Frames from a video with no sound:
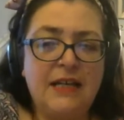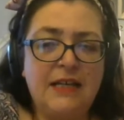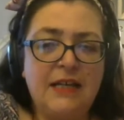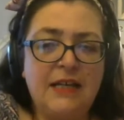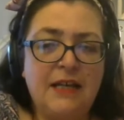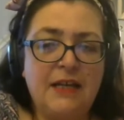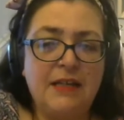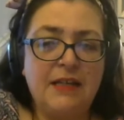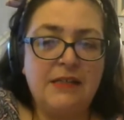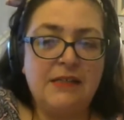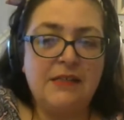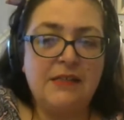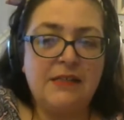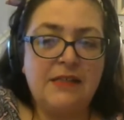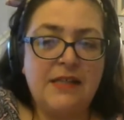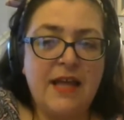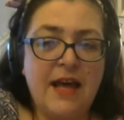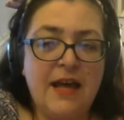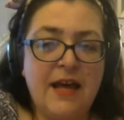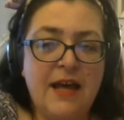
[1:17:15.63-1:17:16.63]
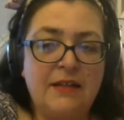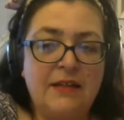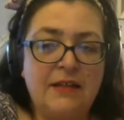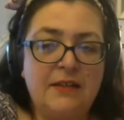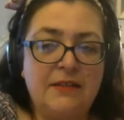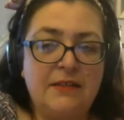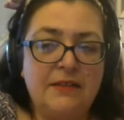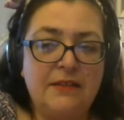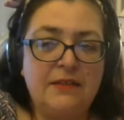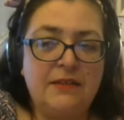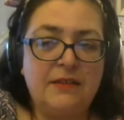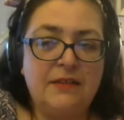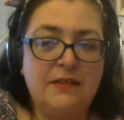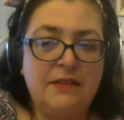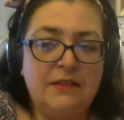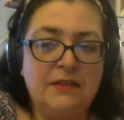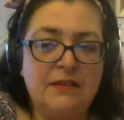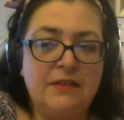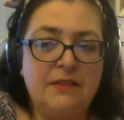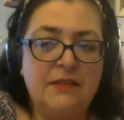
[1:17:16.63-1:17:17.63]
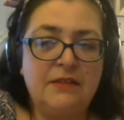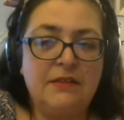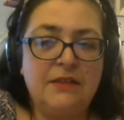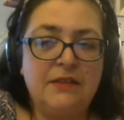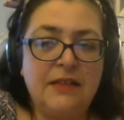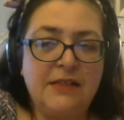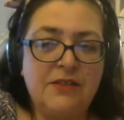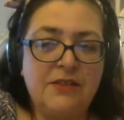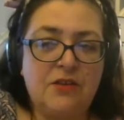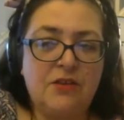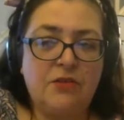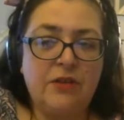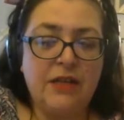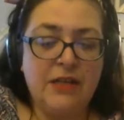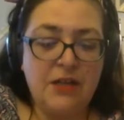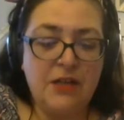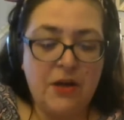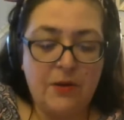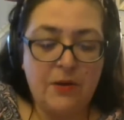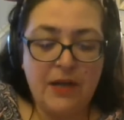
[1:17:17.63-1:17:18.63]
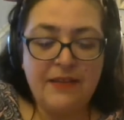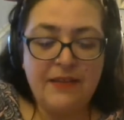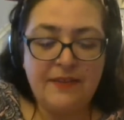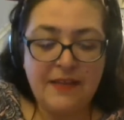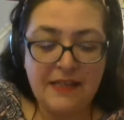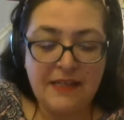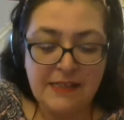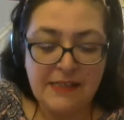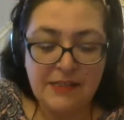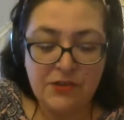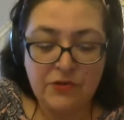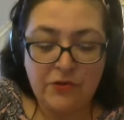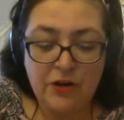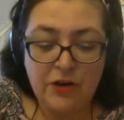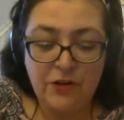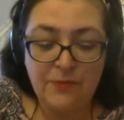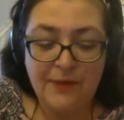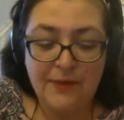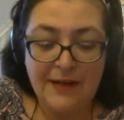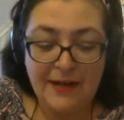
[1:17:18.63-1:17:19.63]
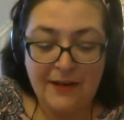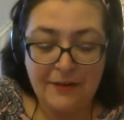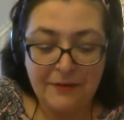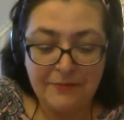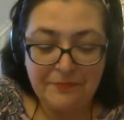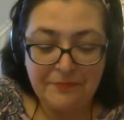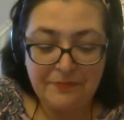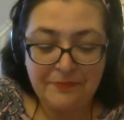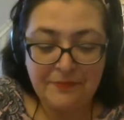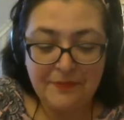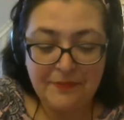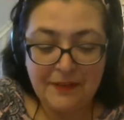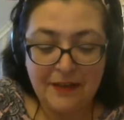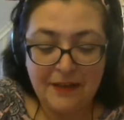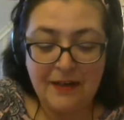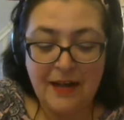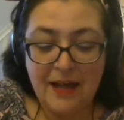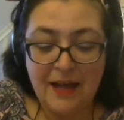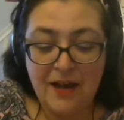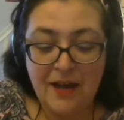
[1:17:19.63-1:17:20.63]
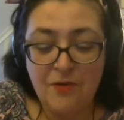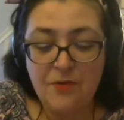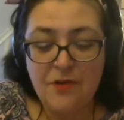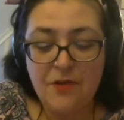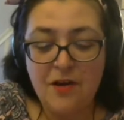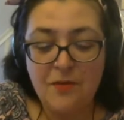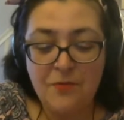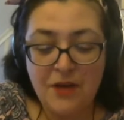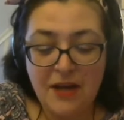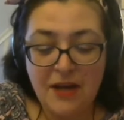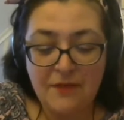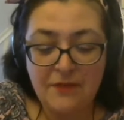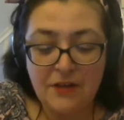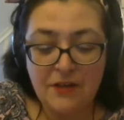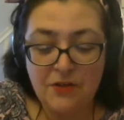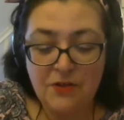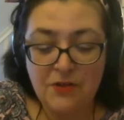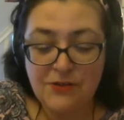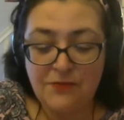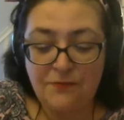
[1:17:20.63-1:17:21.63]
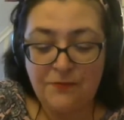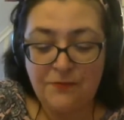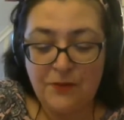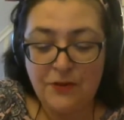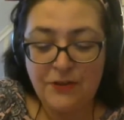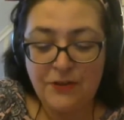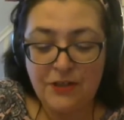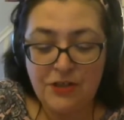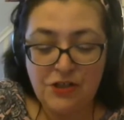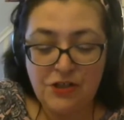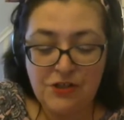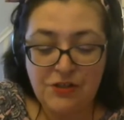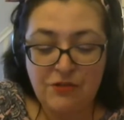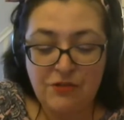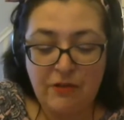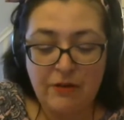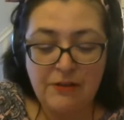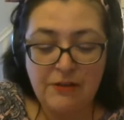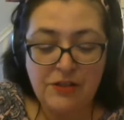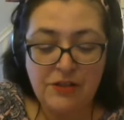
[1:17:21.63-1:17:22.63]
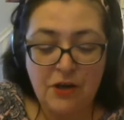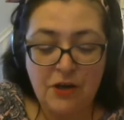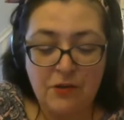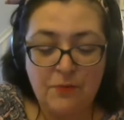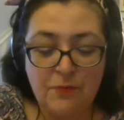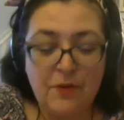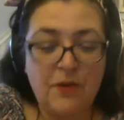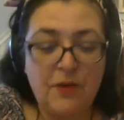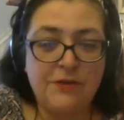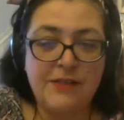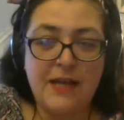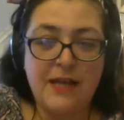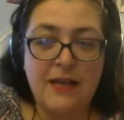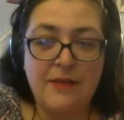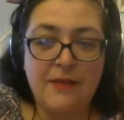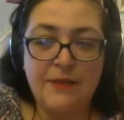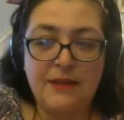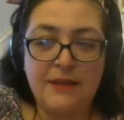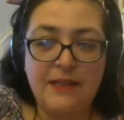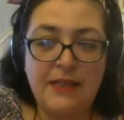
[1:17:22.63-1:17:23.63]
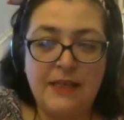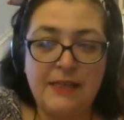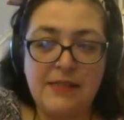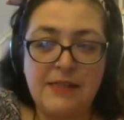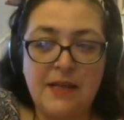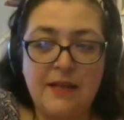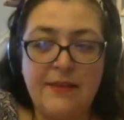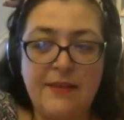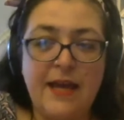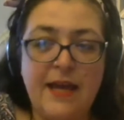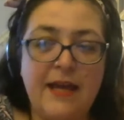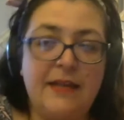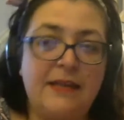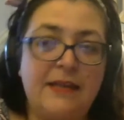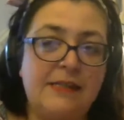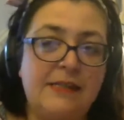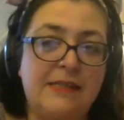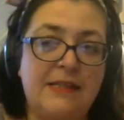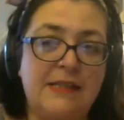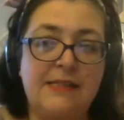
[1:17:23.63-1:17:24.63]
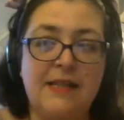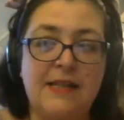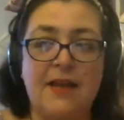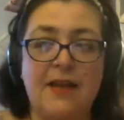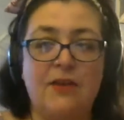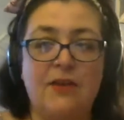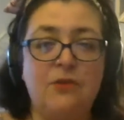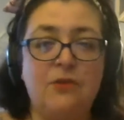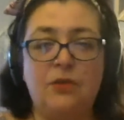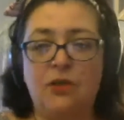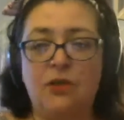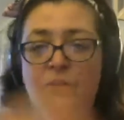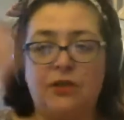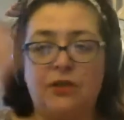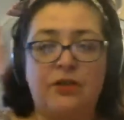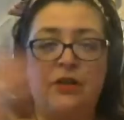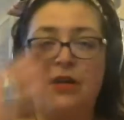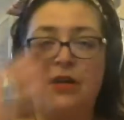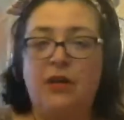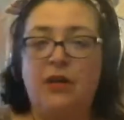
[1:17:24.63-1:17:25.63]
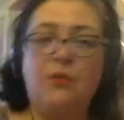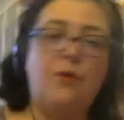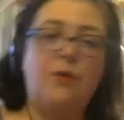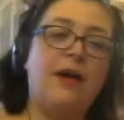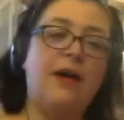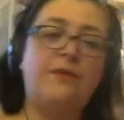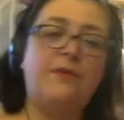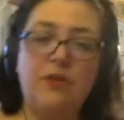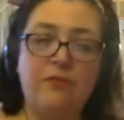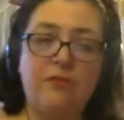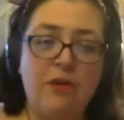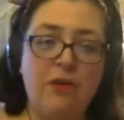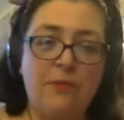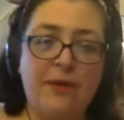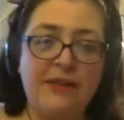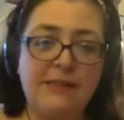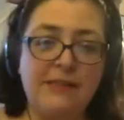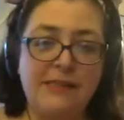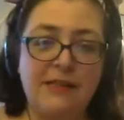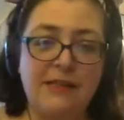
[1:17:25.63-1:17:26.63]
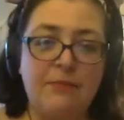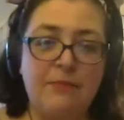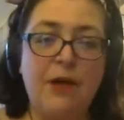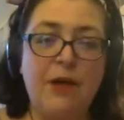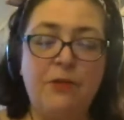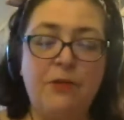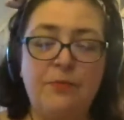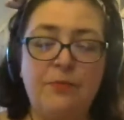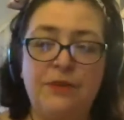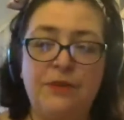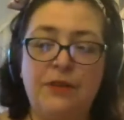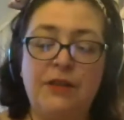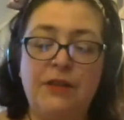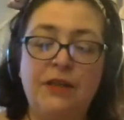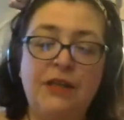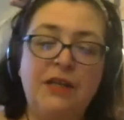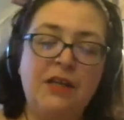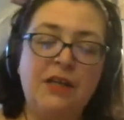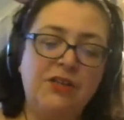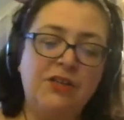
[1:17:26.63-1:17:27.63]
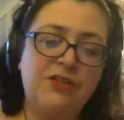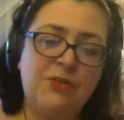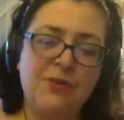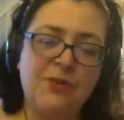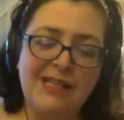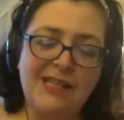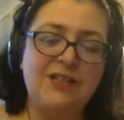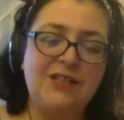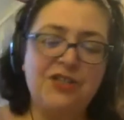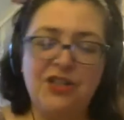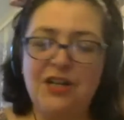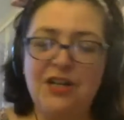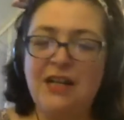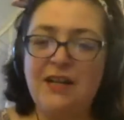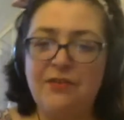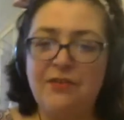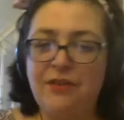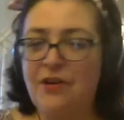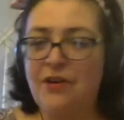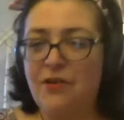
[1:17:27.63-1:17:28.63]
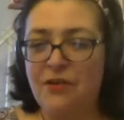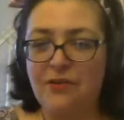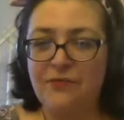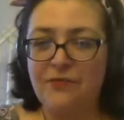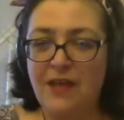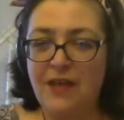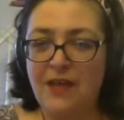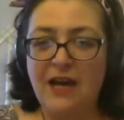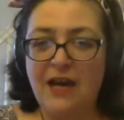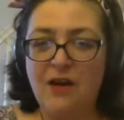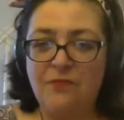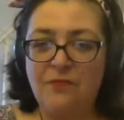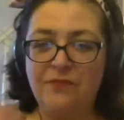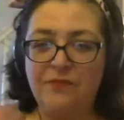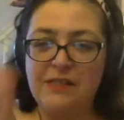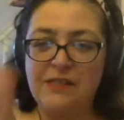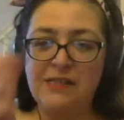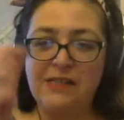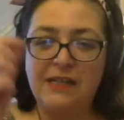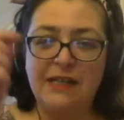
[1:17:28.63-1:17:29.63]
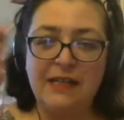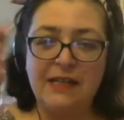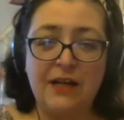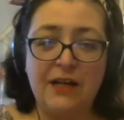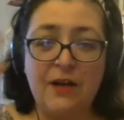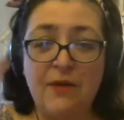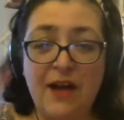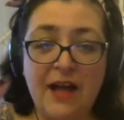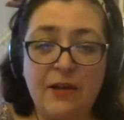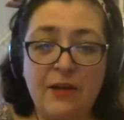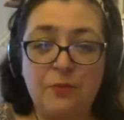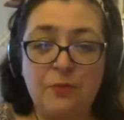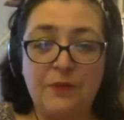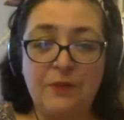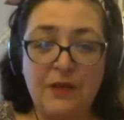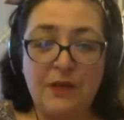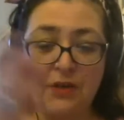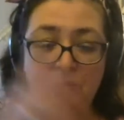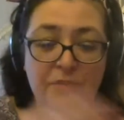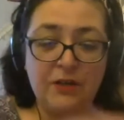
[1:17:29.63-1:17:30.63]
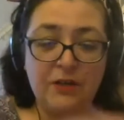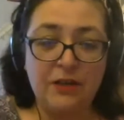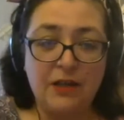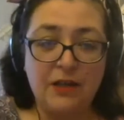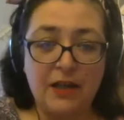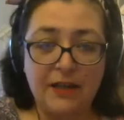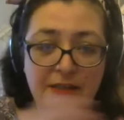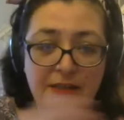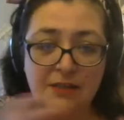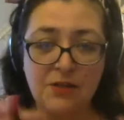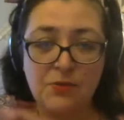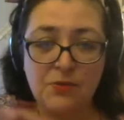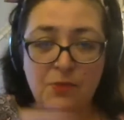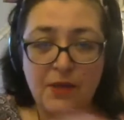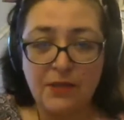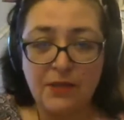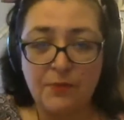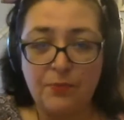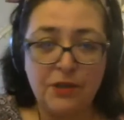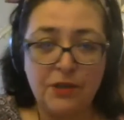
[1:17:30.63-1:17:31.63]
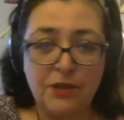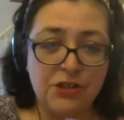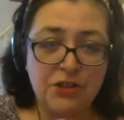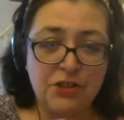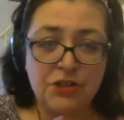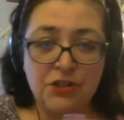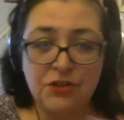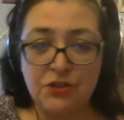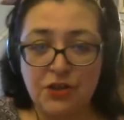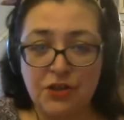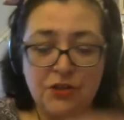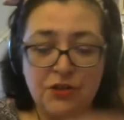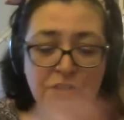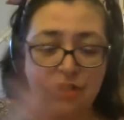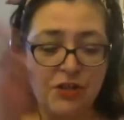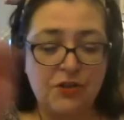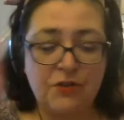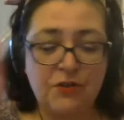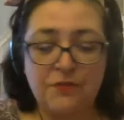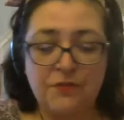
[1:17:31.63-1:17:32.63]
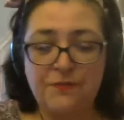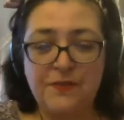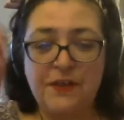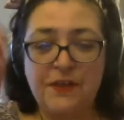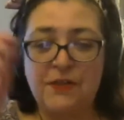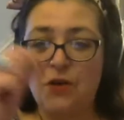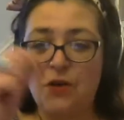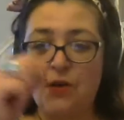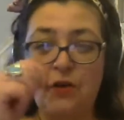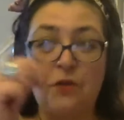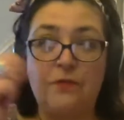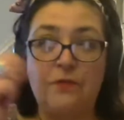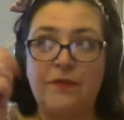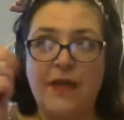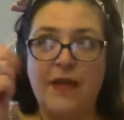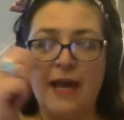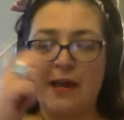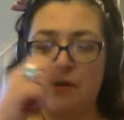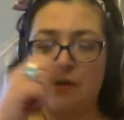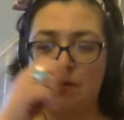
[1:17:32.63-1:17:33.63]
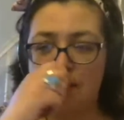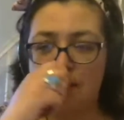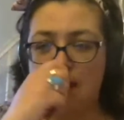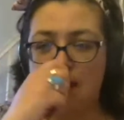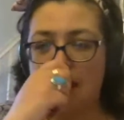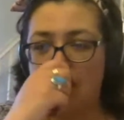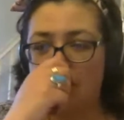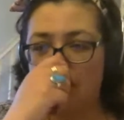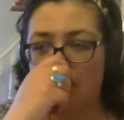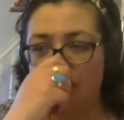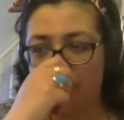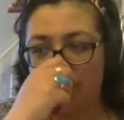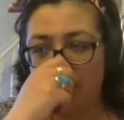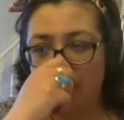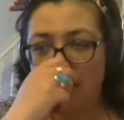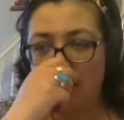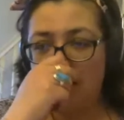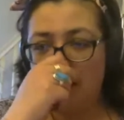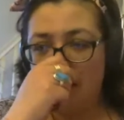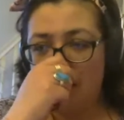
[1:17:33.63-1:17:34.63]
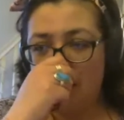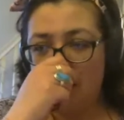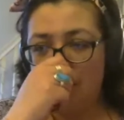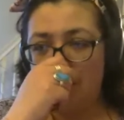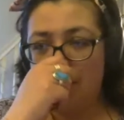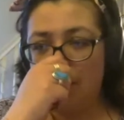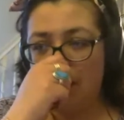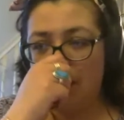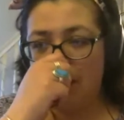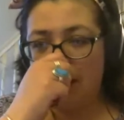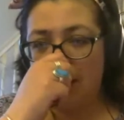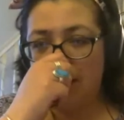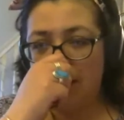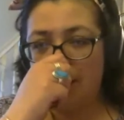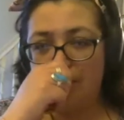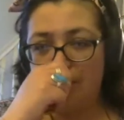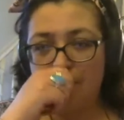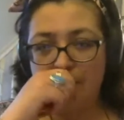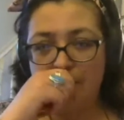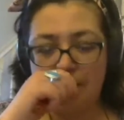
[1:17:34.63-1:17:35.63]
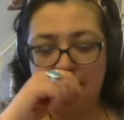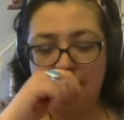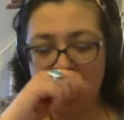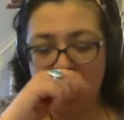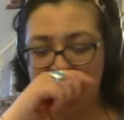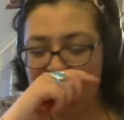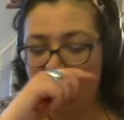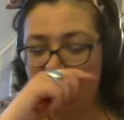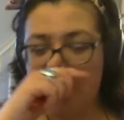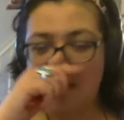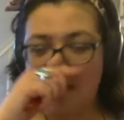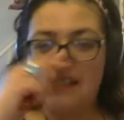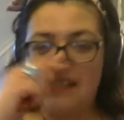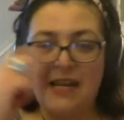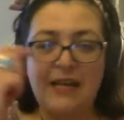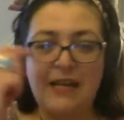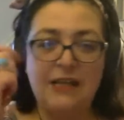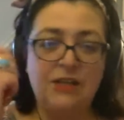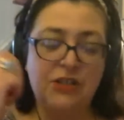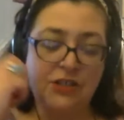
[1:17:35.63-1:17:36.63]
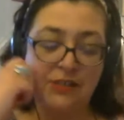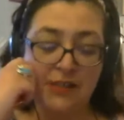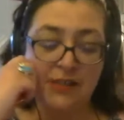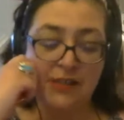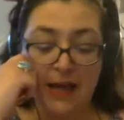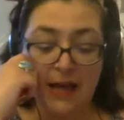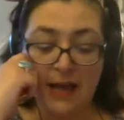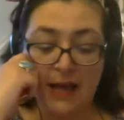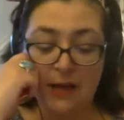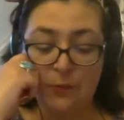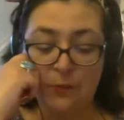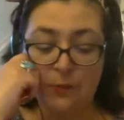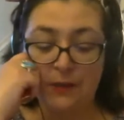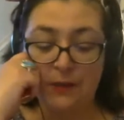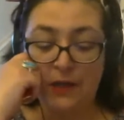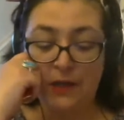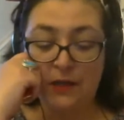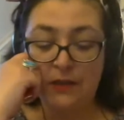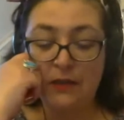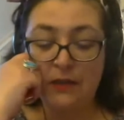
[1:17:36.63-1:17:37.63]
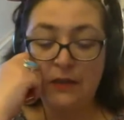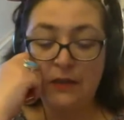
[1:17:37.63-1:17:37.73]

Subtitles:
it's that he thinks he's grooming her and like, oh, aren't we having lots of fun? And she's throwing snowballs at him and things like that. And it's this like, oh, look, we're having a romantic moment. So he's engineering all of that, obviously, helping her and like, this is where the bridges should go. She could have figured all of that out herself. But he spends ages there helping her,